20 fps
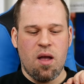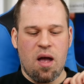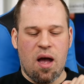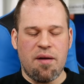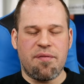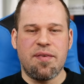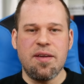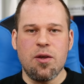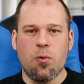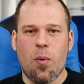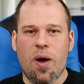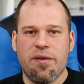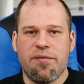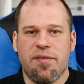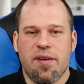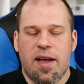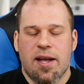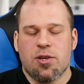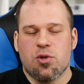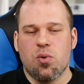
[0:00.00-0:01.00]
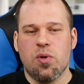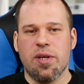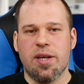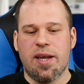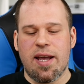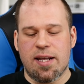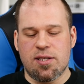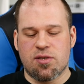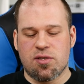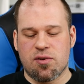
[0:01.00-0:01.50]
I think one thing actually
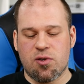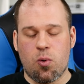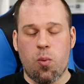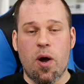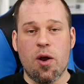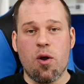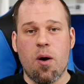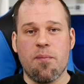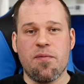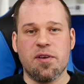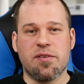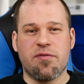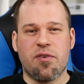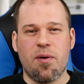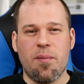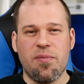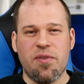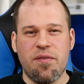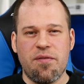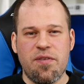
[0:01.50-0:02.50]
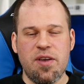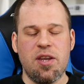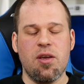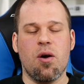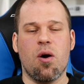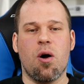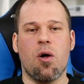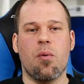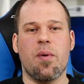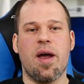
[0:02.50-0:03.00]
gets quite obvious from the
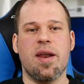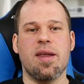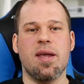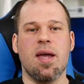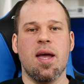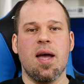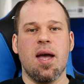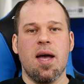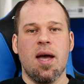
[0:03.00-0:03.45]
video already.